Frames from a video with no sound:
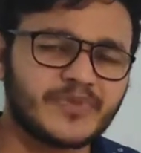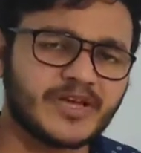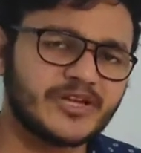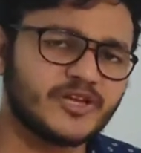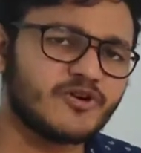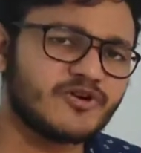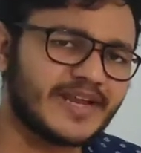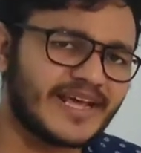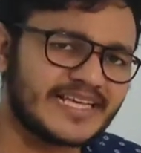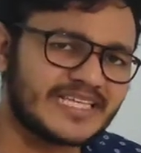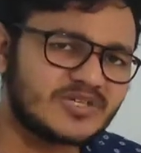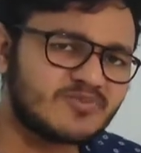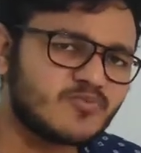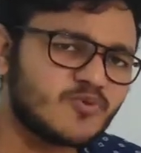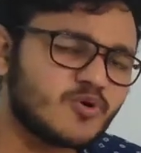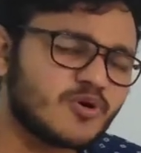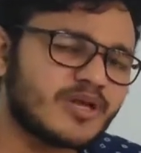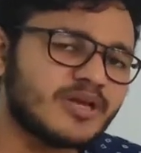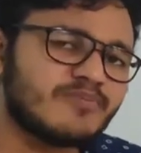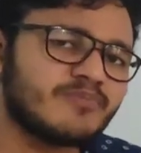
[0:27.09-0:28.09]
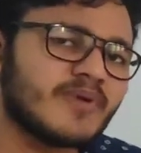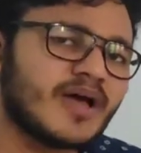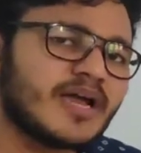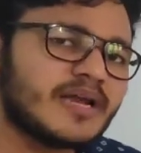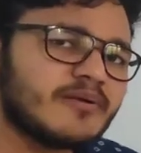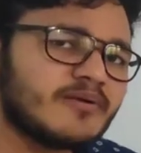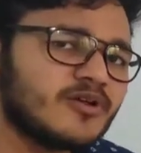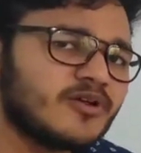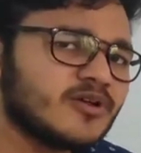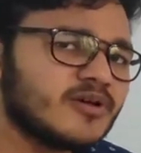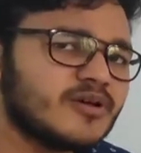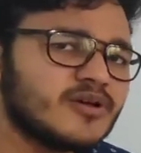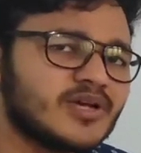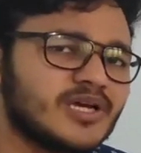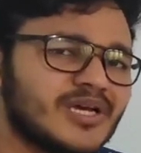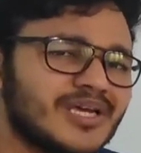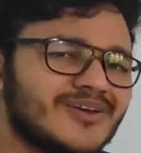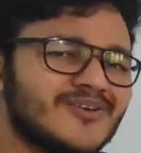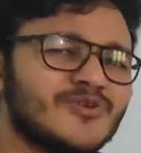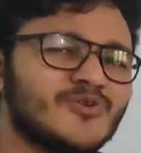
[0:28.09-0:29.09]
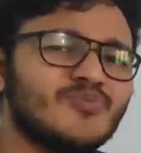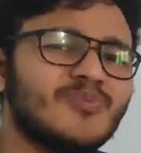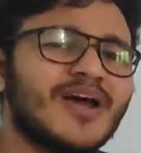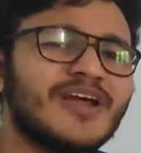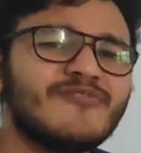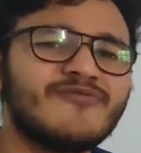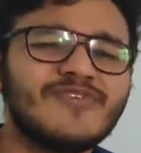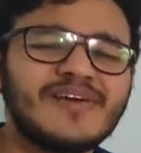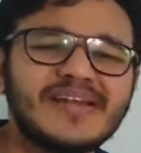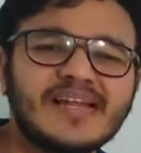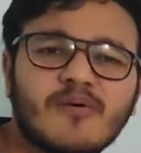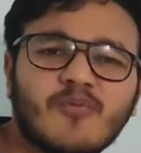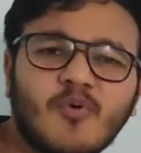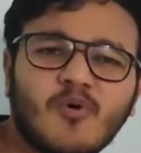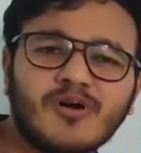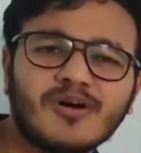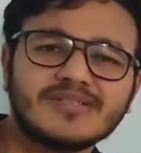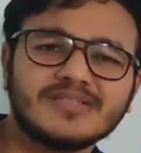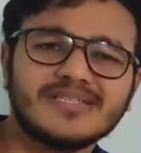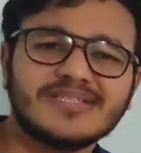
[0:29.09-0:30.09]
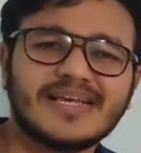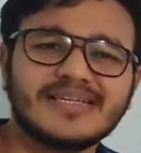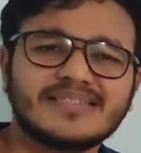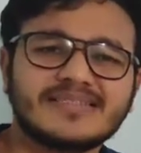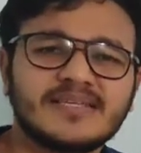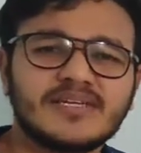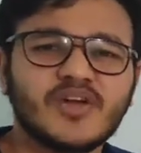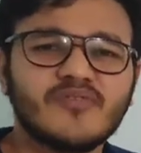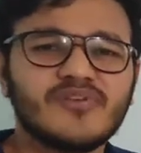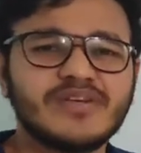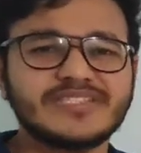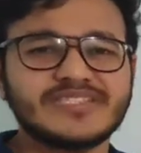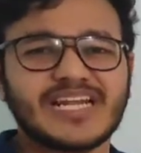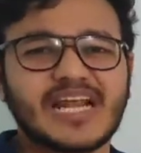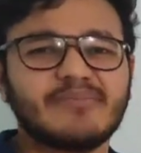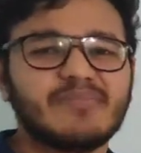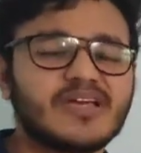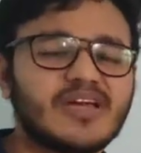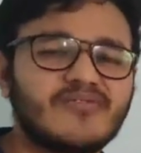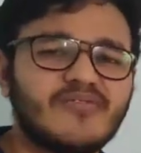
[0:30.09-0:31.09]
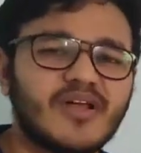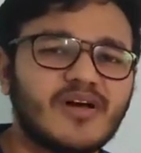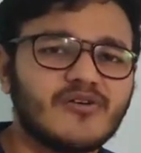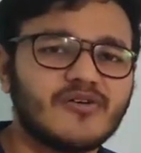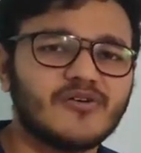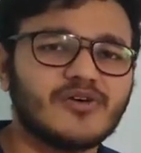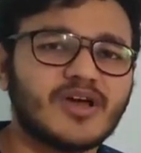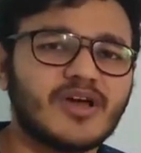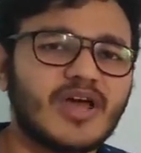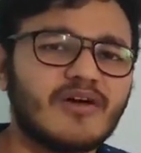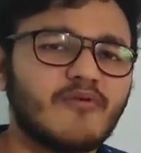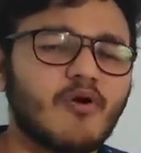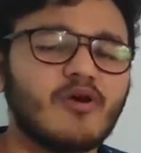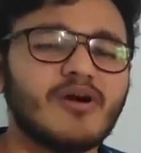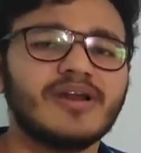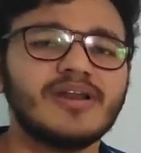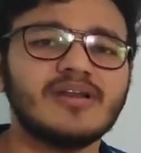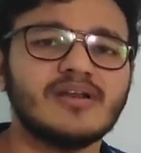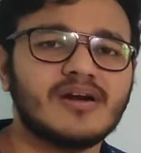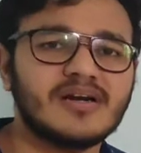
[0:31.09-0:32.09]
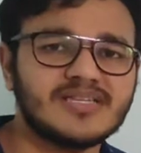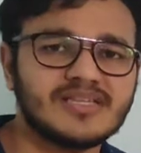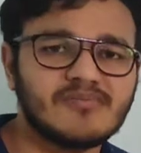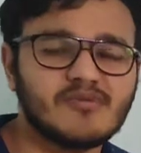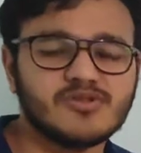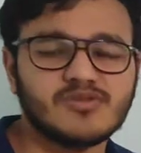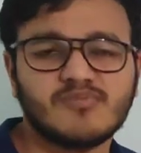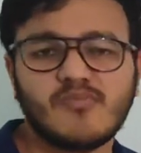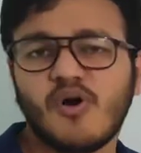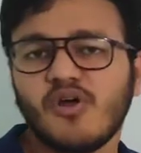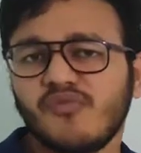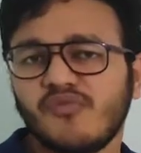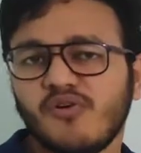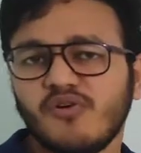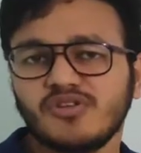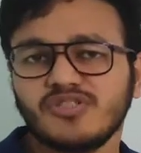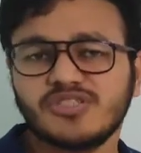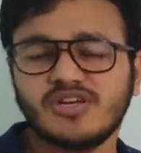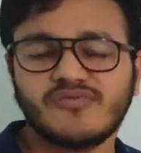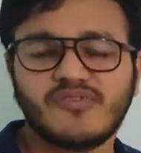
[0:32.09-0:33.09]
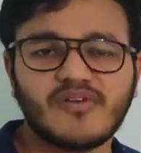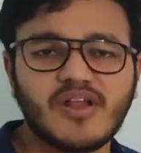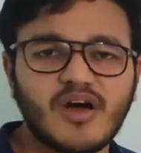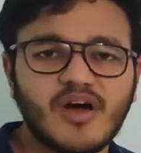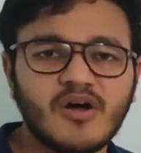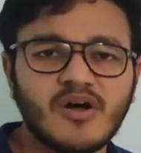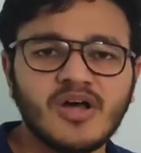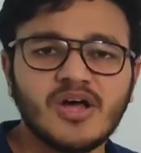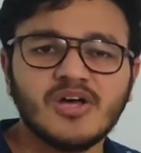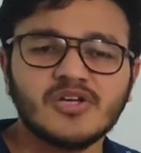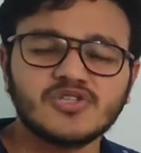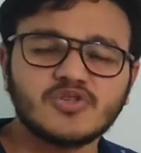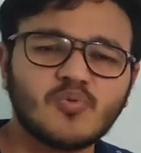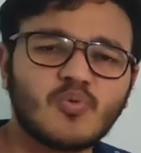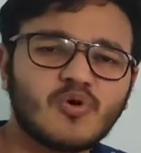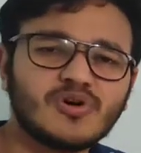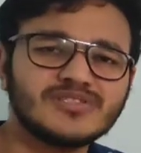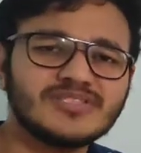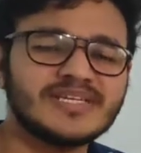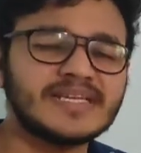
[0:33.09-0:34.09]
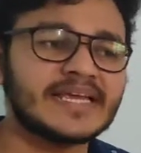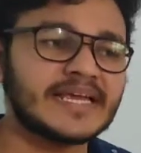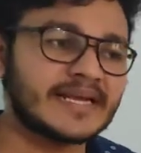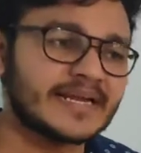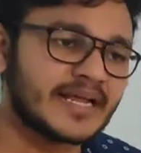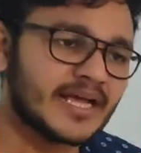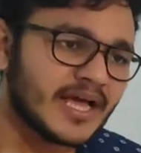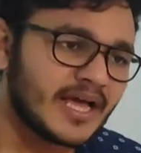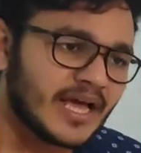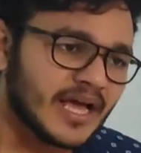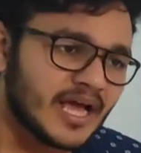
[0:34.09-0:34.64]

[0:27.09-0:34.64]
In your textbook, you might feel what is the necessary of describing a flower. You have already learned about the morphology of flower. So what is the need?